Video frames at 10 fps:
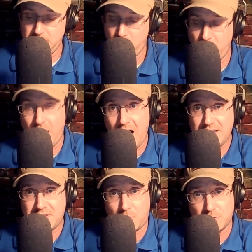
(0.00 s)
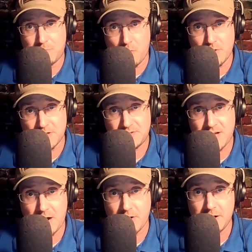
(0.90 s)
where Isaac was born to
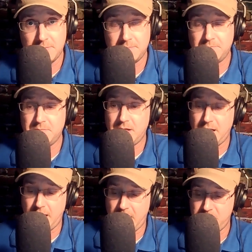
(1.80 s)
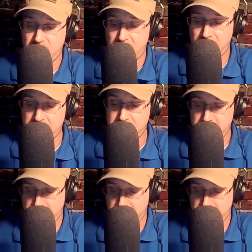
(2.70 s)
Sarah, and then